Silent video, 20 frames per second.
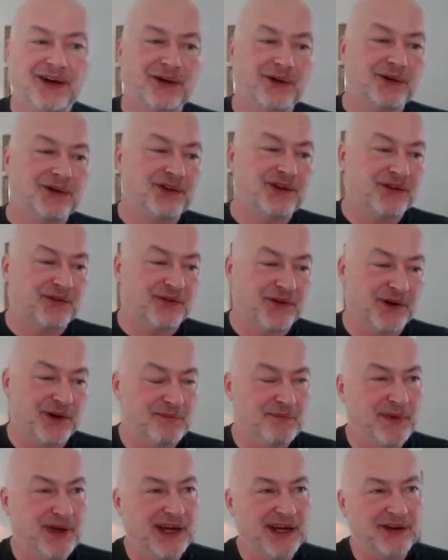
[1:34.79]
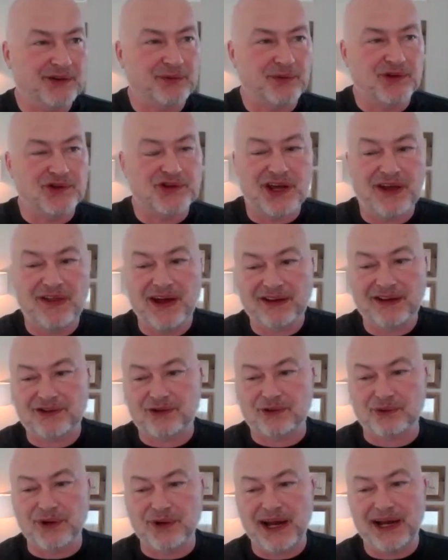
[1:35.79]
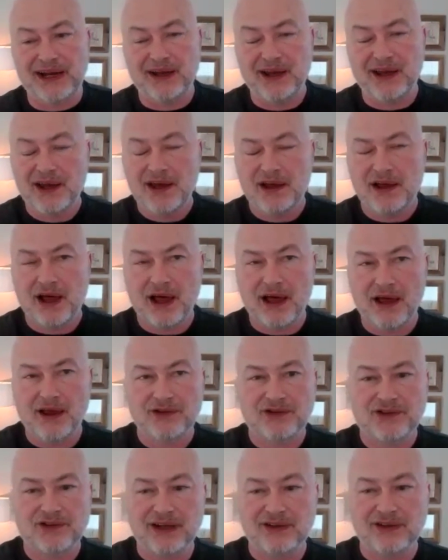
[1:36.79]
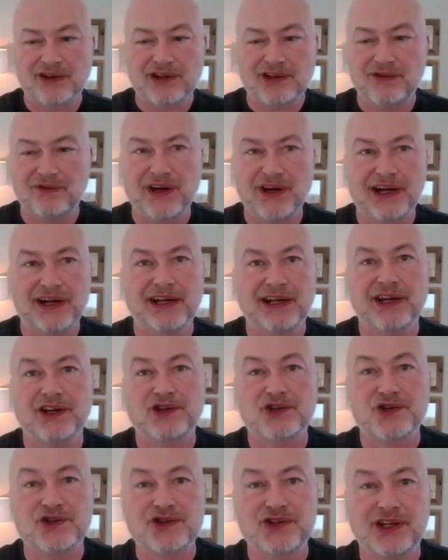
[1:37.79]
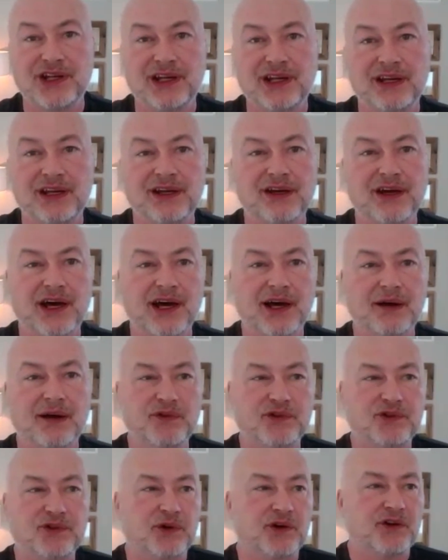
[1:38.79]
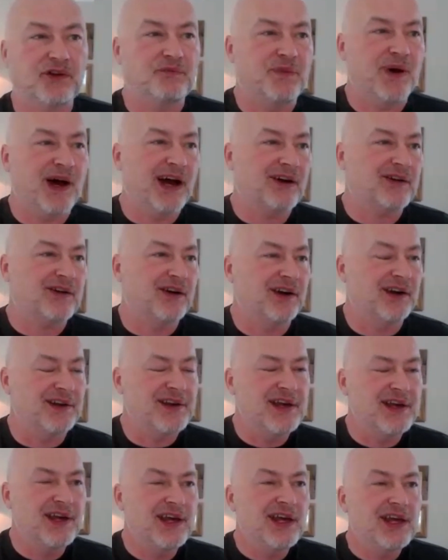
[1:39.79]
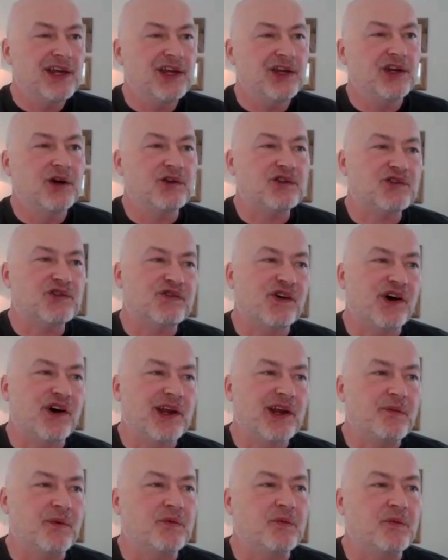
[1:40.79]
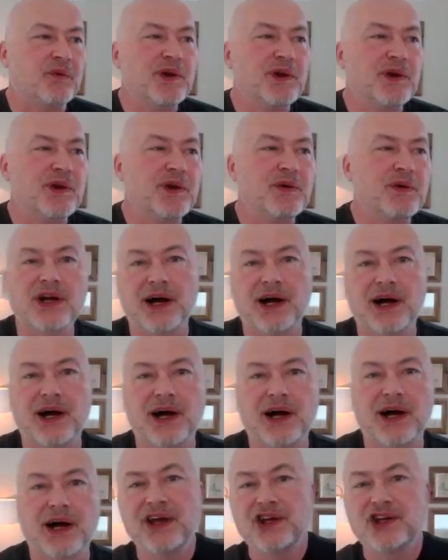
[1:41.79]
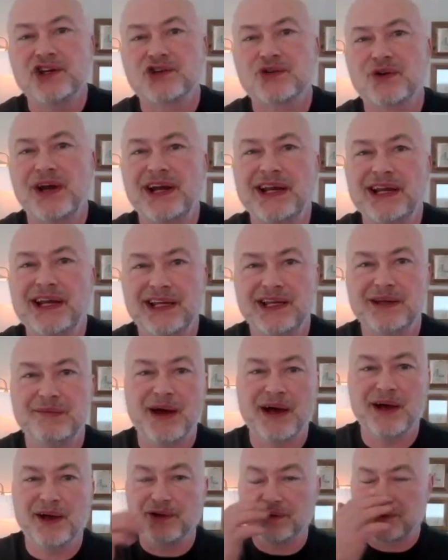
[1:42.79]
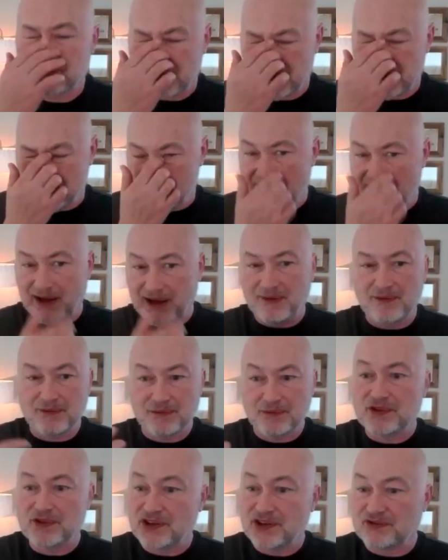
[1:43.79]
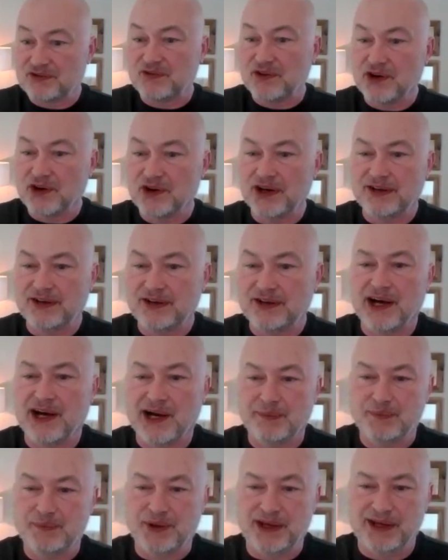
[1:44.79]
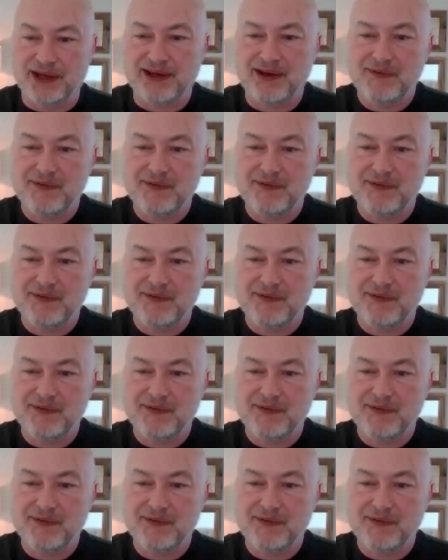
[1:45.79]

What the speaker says: different mix. Well, Jay, that's great. Sounds like you've got an interesting sort of background. And it's funny when we were trading emails about this very topic.